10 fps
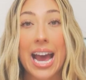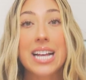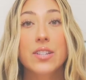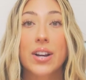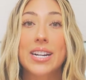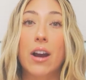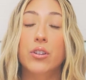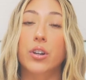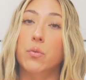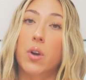As of right now,
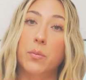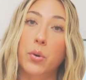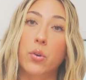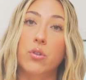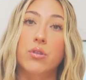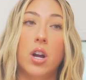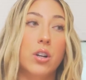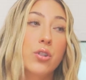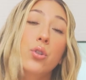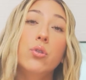you can run polls
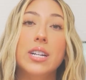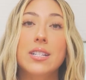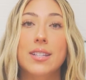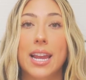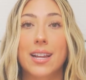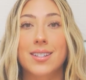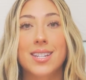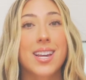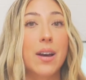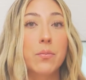on stories and
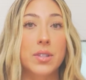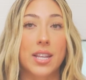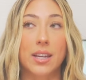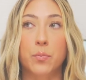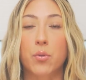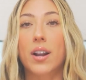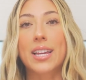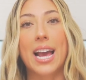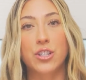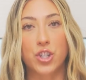DMs like
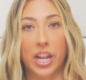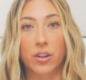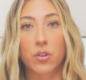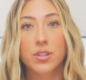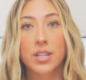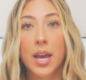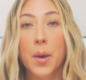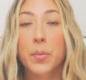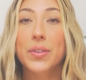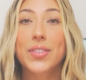broadcast channels,
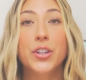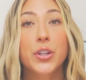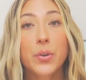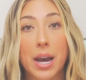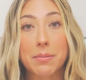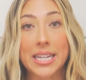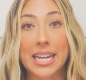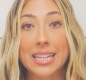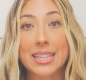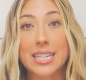but with the new
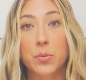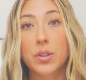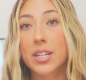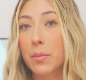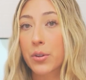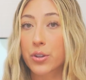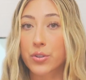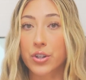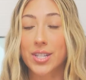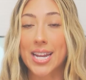update, this will enable
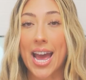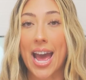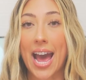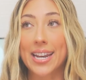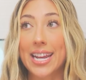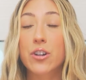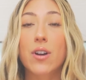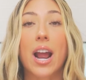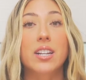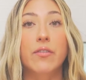users to add
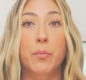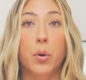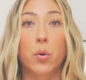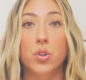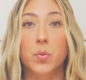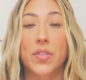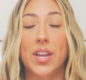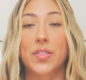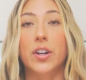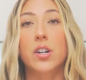interactive polls
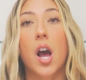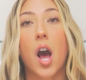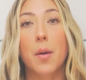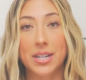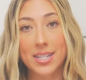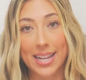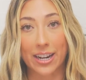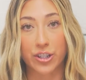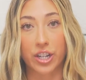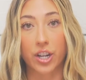within their comment
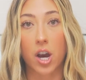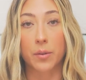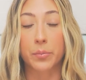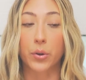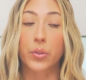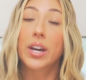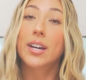section on both